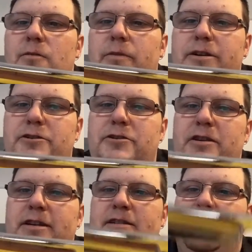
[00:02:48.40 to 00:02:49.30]

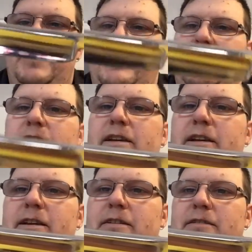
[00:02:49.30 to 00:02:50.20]
which is
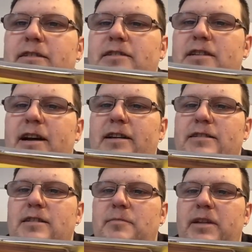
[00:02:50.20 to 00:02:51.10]
basically the
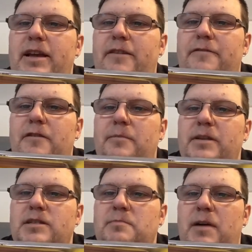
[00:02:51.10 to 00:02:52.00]
size of the blade from
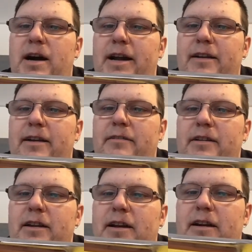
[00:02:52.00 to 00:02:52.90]
the spine down
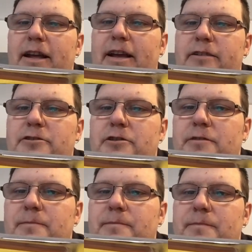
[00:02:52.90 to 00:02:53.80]
to the cutting edge.
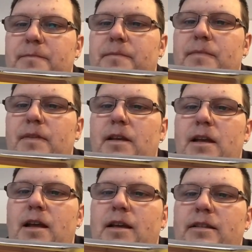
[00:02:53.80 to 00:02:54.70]

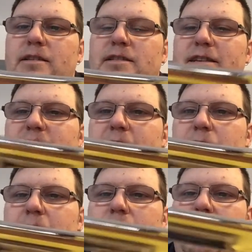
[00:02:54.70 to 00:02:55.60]
This is a
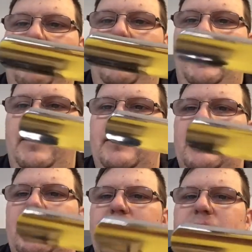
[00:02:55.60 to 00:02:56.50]
round point.
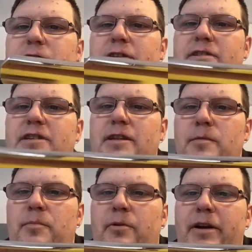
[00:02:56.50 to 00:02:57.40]
As you can see,
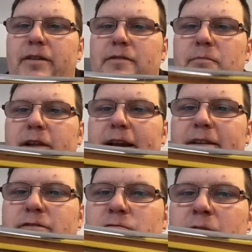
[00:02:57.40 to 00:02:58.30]
the point of the
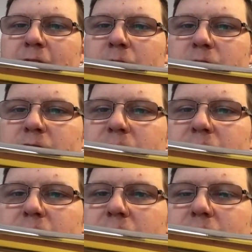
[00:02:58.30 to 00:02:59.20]
blade is round.
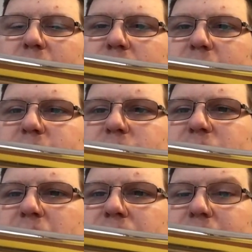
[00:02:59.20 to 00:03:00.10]
These are
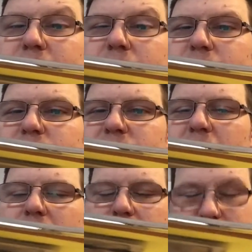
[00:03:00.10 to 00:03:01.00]
generally a good starter